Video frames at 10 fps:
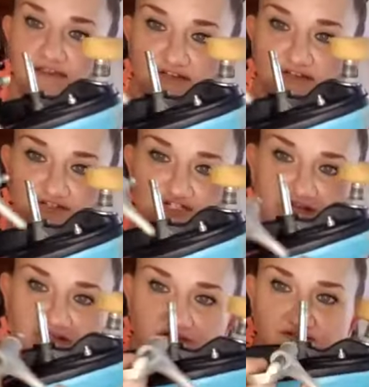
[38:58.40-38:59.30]
your
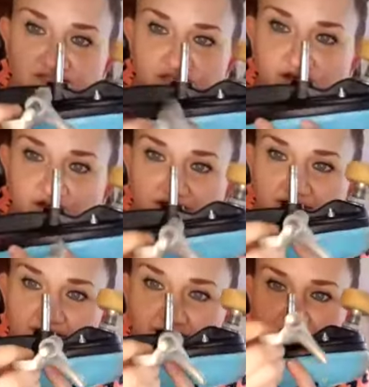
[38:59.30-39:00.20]
truck goes
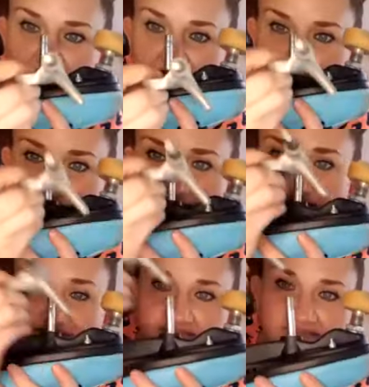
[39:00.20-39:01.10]
on like
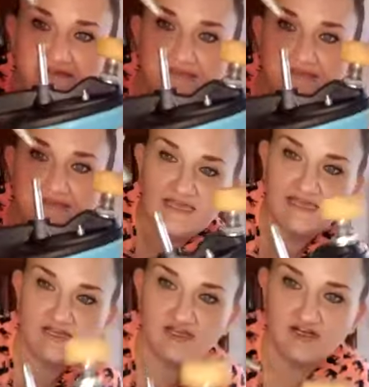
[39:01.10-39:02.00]
this,
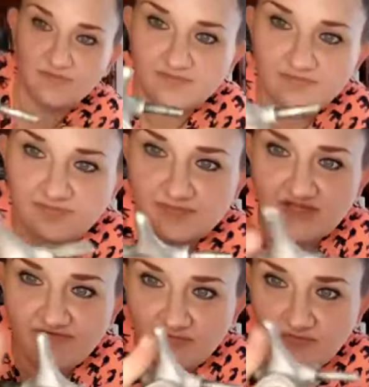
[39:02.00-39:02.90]
and your
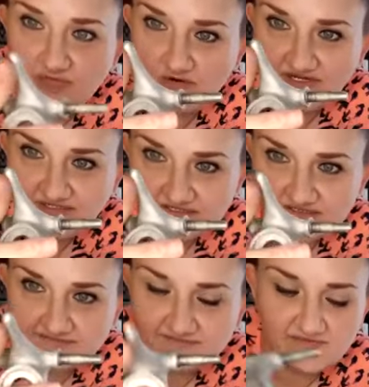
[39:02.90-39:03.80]
pivot point
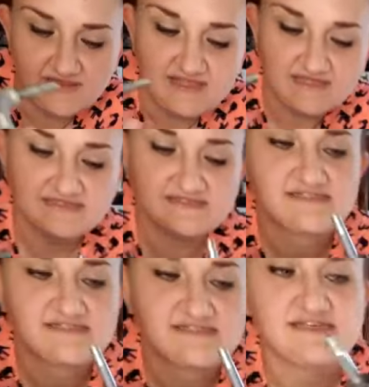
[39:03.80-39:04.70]

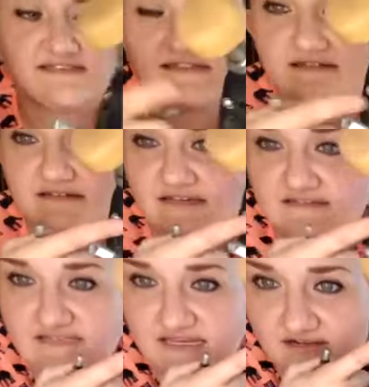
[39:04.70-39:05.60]
sits
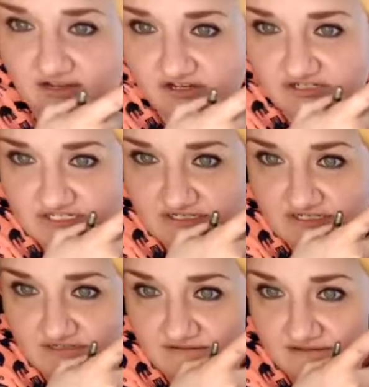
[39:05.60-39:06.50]
inside a
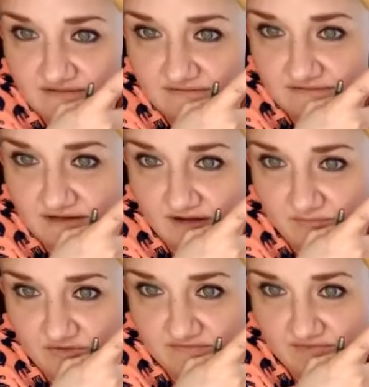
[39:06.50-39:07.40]
cushiony little cup.
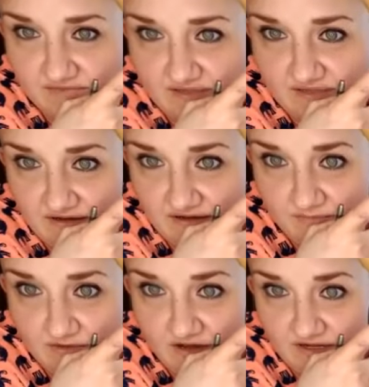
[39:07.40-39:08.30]

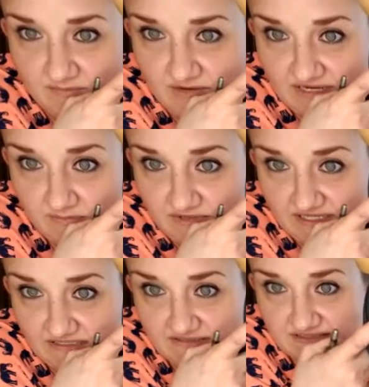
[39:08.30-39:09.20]
On my
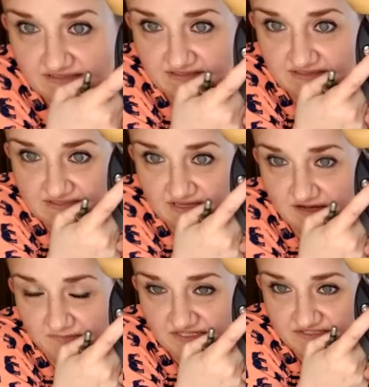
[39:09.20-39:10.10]
plates, this cup
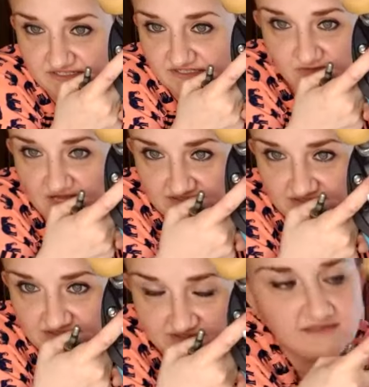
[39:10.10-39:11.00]
is just plastic.
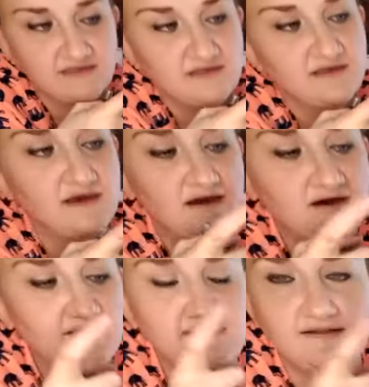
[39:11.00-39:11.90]

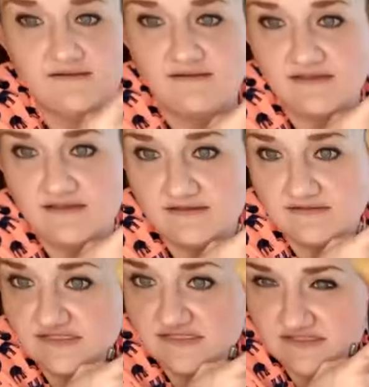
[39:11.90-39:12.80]
On
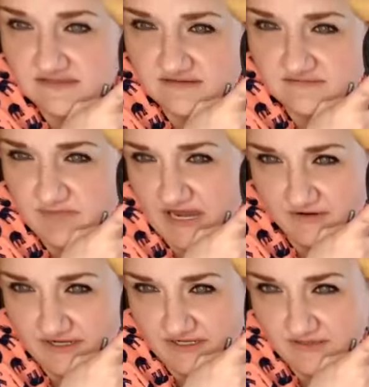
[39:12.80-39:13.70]
these
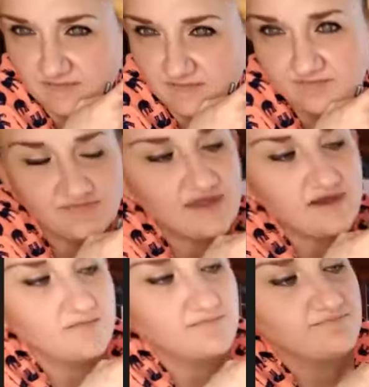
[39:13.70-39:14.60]
Powerdyne
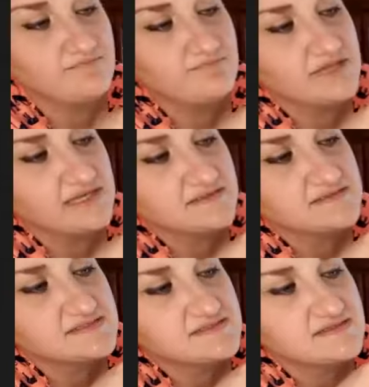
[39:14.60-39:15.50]

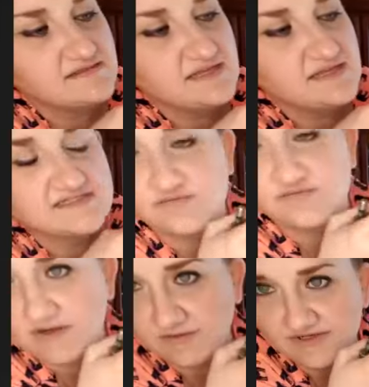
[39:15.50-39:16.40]
plates, it's a
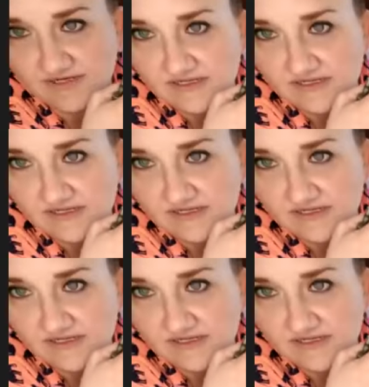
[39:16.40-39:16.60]
rubber one.